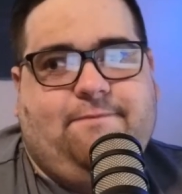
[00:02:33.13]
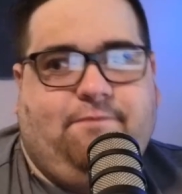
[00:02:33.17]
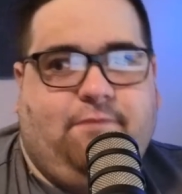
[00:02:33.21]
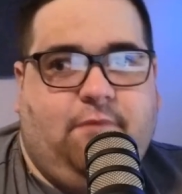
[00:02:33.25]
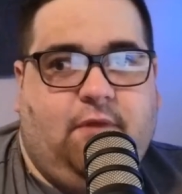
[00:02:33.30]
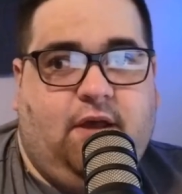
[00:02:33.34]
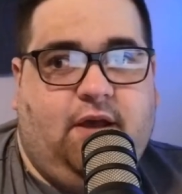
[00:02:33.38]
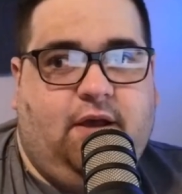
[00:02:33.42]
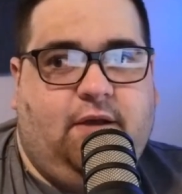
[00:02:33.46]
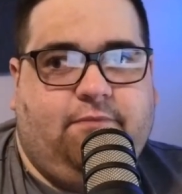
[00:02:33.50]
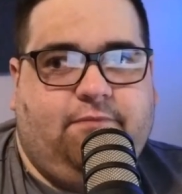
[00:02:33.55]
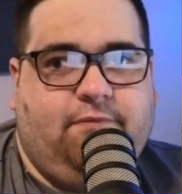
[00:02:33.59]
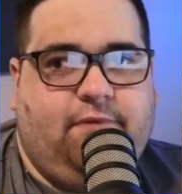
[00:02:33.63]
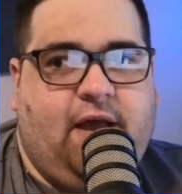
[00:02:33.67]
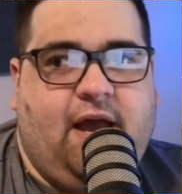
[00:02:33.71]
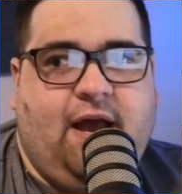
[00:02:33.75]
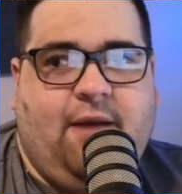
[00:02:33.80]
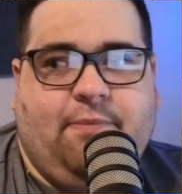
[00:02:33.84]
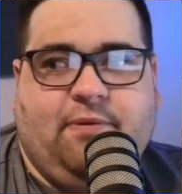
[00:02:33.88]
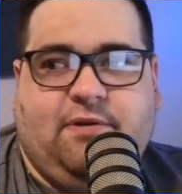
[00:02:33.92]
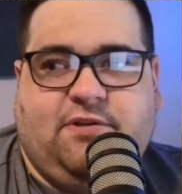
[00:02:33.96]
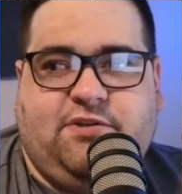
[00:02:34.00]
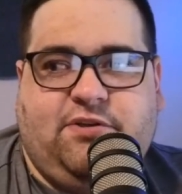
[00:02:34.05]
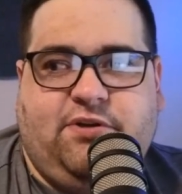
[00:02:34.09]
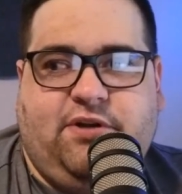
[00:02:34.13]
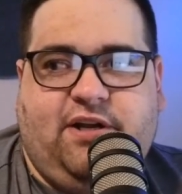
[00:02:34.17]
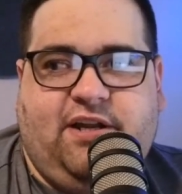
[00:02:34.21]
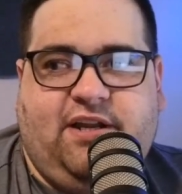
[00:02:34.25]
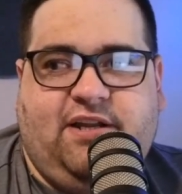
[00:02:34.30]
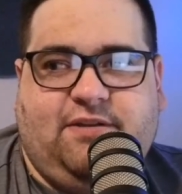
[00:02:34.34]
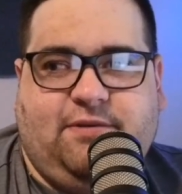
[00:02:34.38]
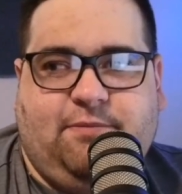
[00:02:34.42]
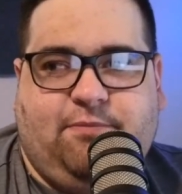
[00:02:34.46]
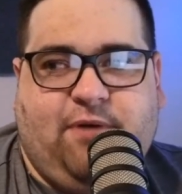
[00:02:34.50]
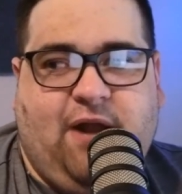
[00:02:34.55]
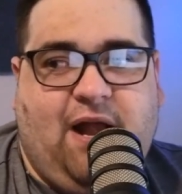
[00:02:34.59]
Opportunity
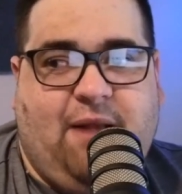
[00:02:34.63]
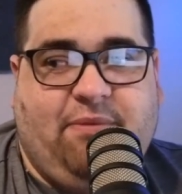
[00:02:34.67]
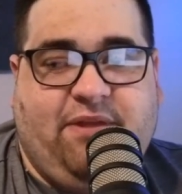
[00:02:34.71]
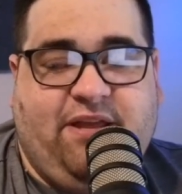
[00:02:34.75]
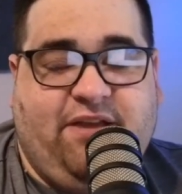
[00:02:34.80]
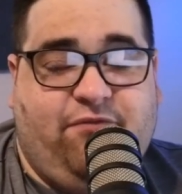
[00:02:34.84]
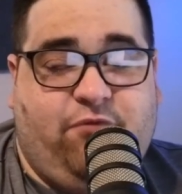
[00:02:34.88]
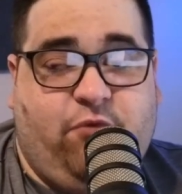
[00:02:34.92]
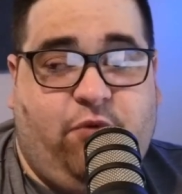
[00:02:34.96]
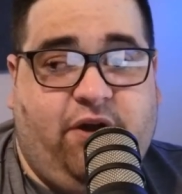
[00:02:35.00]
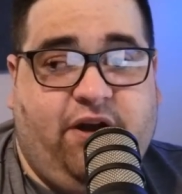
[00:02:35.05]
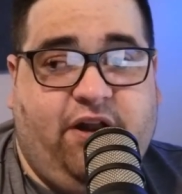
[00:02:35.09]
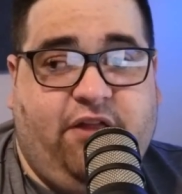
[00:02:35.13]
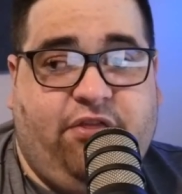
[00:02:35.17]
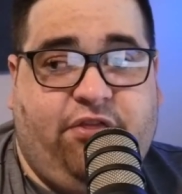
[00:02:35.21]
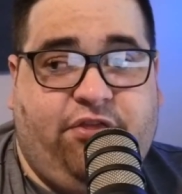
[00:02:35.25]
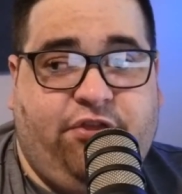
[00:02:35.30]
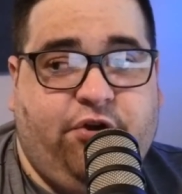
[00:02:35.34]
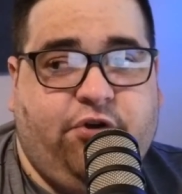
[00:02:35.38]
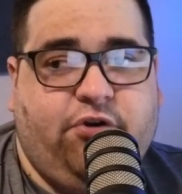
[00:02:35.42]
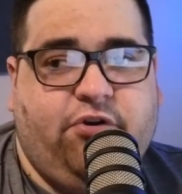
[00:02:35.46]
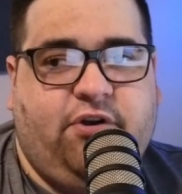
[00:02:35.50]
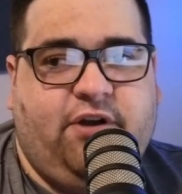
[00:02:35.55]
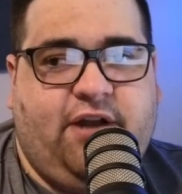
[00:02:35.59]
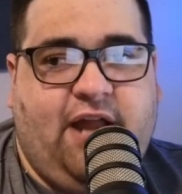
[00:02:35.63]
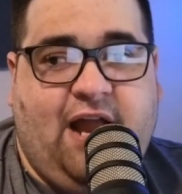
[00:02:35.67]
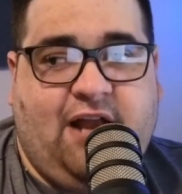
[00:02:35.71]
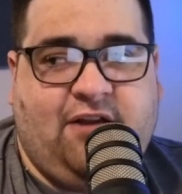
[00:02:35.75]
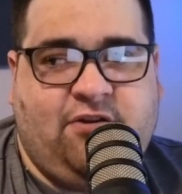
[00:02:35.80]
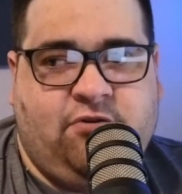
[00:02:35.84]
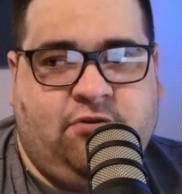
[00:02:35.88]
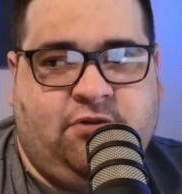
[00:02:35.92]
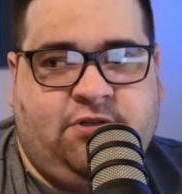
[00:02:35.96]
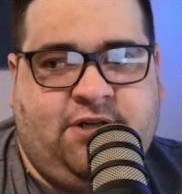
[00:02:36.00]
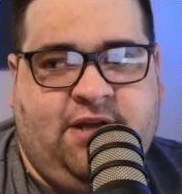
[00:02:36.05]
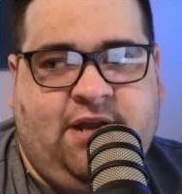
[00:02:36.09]
to probably have won a third
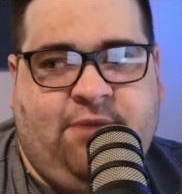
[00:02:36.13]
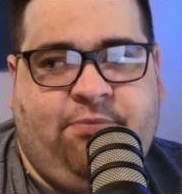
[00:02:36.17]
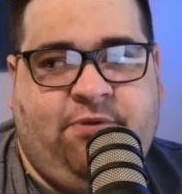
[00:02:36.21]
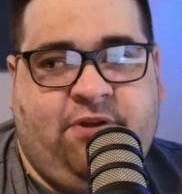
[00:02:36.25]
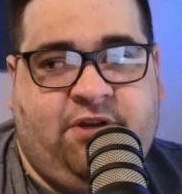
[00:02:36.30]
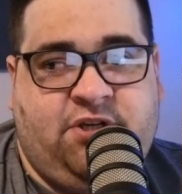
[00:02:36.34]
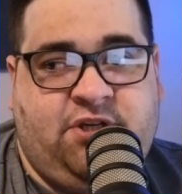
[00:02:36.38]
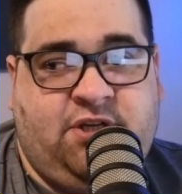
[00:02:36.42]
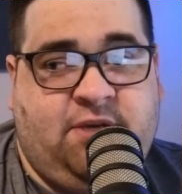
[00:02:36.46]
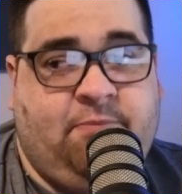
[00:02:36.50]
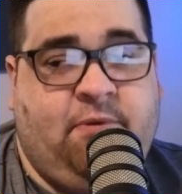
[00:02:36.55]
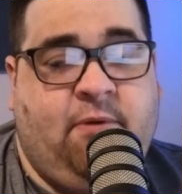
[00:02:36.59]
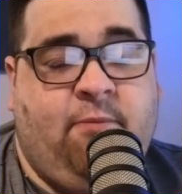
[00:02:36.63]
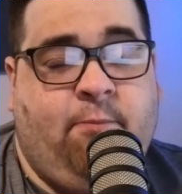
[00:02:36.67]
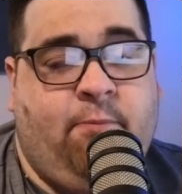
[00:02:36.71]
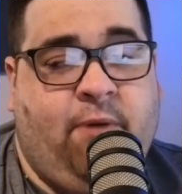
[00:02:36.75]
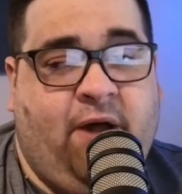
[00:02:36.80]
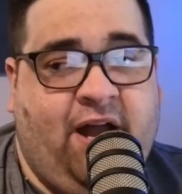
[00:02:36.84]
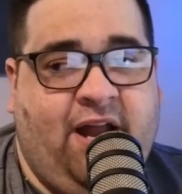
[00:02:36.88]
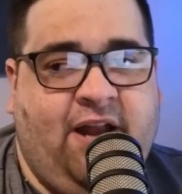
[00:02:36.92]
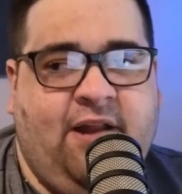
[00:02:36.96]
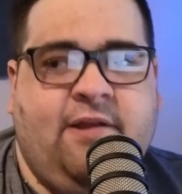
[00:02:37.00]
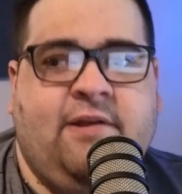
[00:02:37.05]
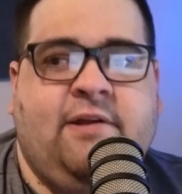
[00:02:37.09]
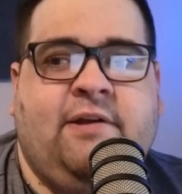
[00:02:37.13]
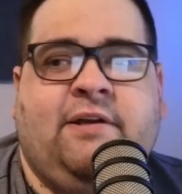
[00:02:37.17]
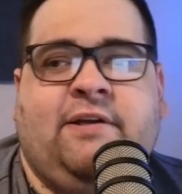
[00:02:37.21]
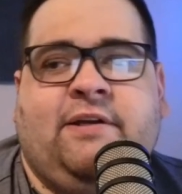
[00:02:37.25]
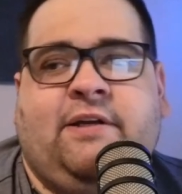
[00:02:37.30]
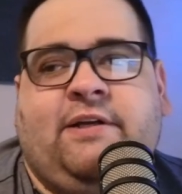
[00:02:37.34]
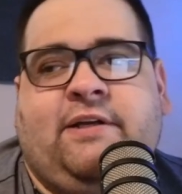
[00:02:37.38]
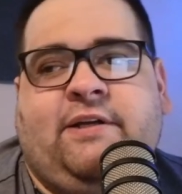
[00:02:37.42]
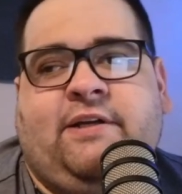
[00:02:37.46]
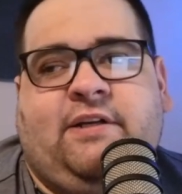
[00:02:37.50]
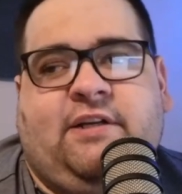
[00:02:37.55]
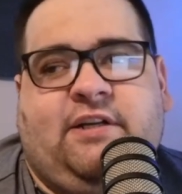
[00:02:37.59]
national championship, but
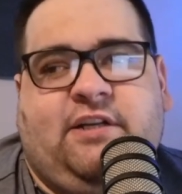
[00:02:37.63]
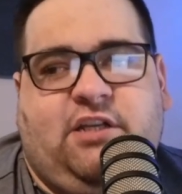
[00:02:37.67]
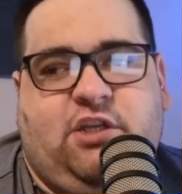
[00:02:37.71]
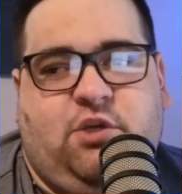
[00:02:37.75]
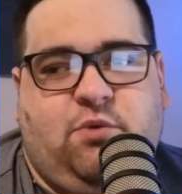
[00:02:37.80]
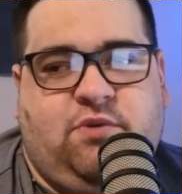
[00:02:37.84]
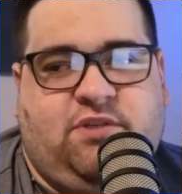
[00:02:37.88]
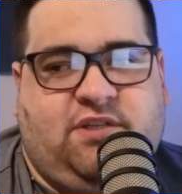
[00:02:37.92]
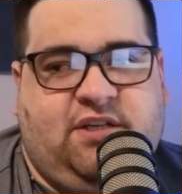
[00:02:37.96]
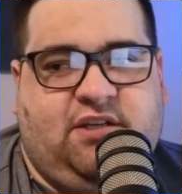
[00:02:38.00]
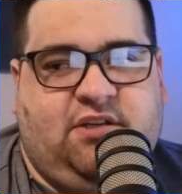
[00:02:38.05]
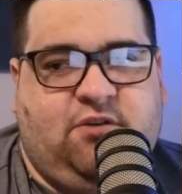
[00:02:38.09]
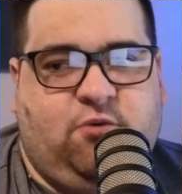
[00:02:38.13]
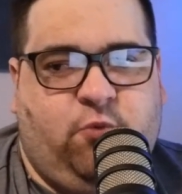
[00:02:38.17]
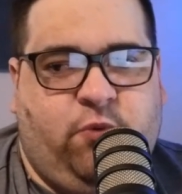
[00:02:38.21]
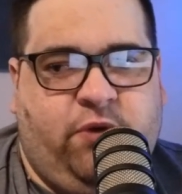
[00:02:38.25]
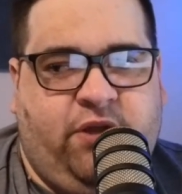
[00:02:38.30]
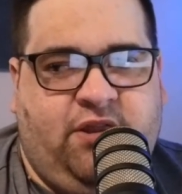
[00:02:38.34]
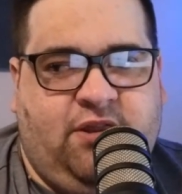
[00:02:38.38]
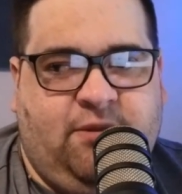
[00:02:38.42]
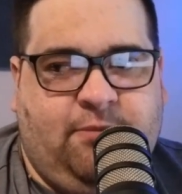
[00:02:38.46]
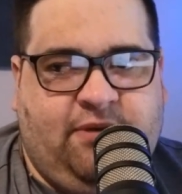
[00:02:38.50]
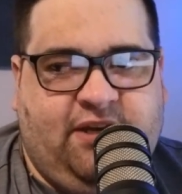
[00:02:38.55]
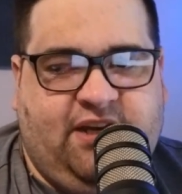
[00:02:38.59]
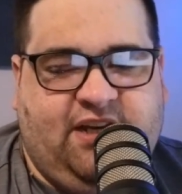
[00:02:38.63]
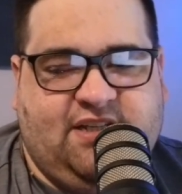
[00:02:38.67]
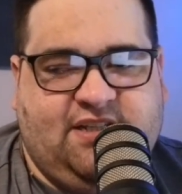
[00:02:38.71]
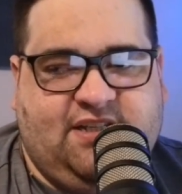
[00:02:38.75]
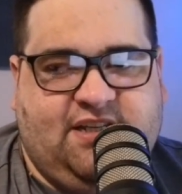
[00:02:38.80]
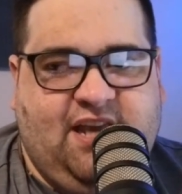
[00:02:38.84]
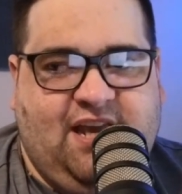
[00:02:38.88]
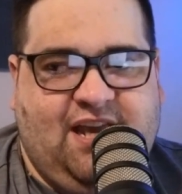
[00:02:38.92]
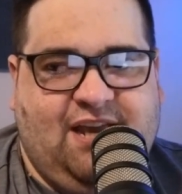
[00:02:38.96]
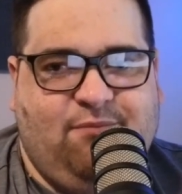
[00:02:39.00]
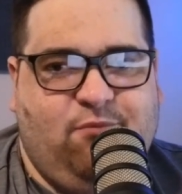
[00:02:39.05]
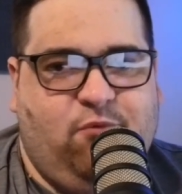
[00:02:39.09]
you didn't win the biggest
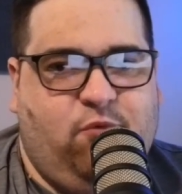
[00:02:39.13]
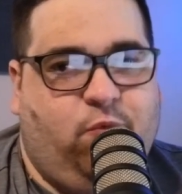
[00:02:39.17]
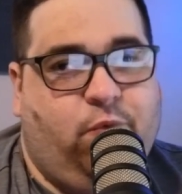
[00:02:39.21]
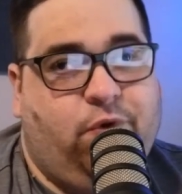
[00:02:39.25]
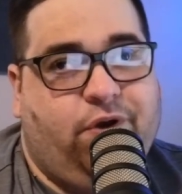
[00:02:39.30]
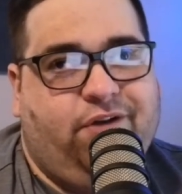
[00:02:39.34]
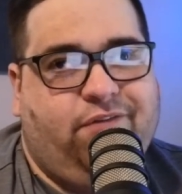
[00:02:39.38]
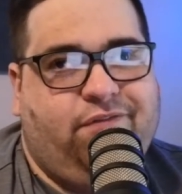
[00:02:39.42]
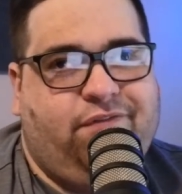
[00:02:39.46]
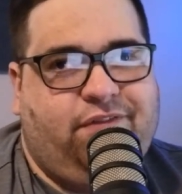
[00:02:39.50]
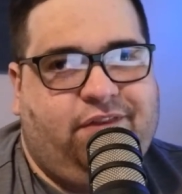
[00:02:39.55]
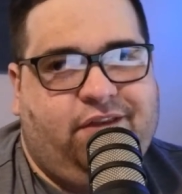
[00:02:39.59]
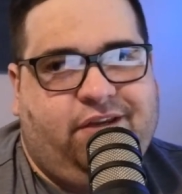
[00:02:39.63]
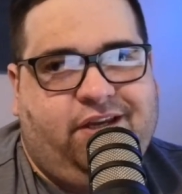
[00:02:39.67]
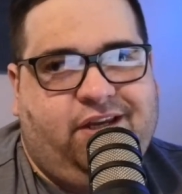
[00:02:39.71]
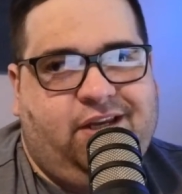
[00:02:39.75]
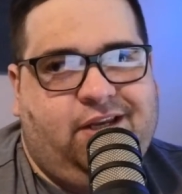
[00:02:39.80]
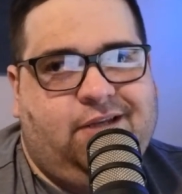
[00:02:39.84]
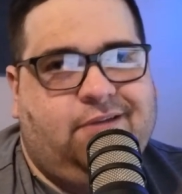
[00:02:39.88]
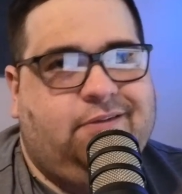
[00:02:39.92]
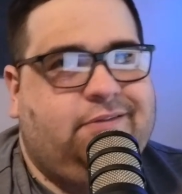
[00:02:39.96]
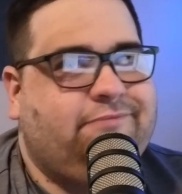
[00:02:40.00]
game, one of the,